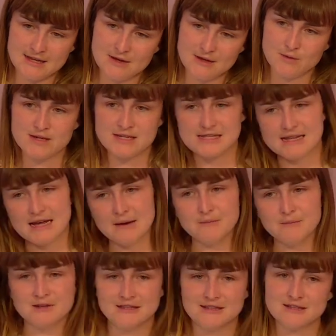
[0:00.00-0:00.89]
We
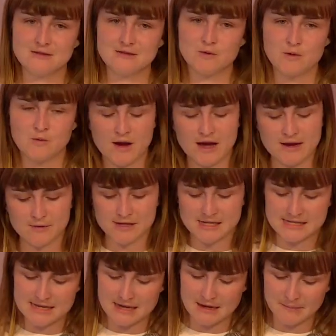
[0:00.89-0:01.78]
step, we listen, we wait, we
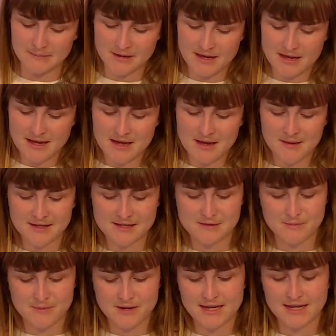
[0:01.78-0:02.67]
step. It's
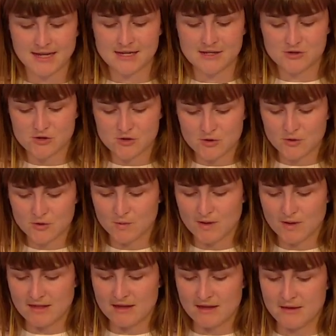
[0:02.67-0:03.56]
being in tune
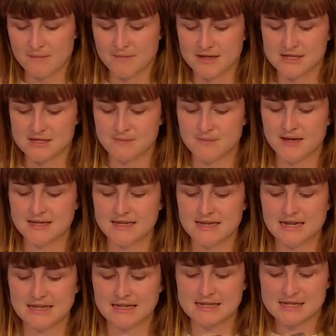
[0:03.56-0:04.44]
with him. It's
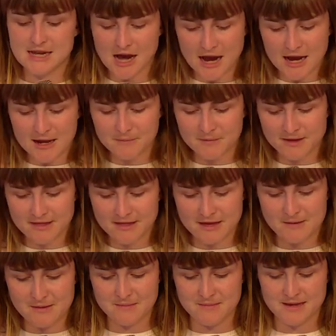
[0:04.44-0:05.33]
spending the time with
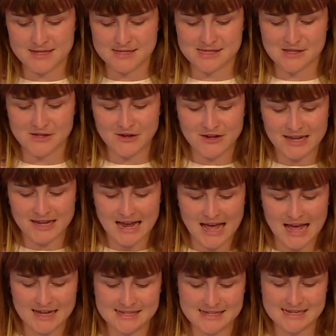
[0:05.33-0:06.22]
him. It's learning
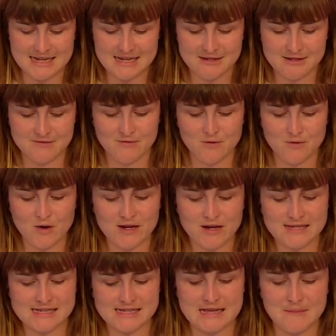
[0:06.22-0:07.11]
how to hear his
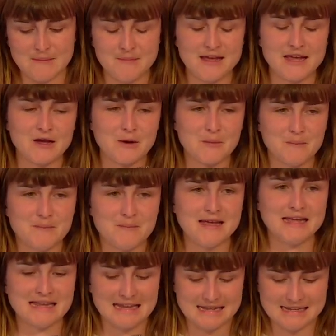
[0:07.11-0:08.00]
voice and being
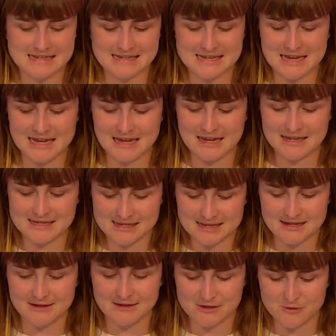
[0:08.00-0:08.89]
obedient
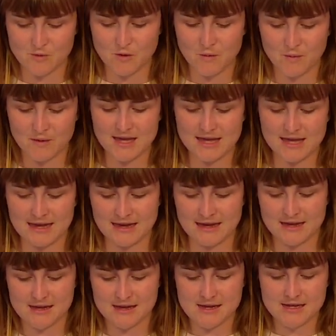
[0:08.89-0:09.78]
to what we hear,
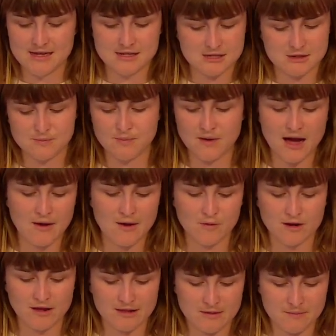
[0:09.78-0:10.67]
despite
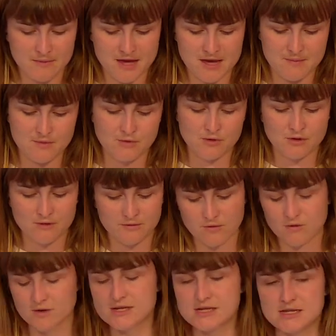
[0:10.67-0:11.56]
what other people or
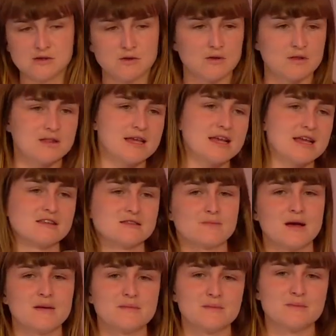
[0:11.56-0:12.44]
voices or things
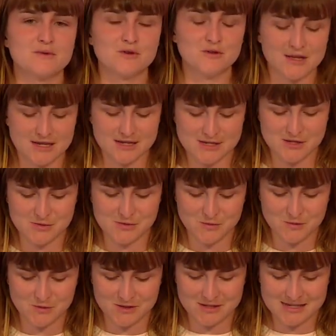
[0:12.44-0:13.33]
might be pulling us
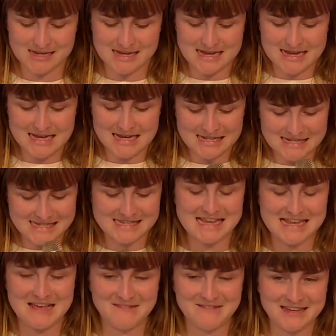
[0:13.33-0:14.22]
towards. It's
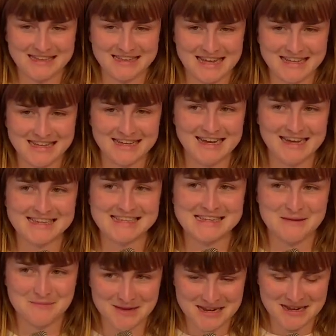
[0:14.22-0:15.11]
saving that last
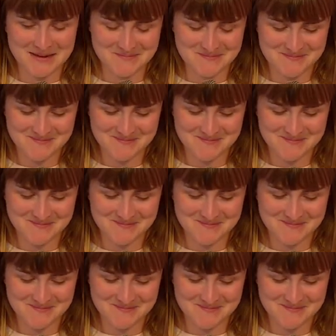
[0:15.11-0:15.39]
M&M.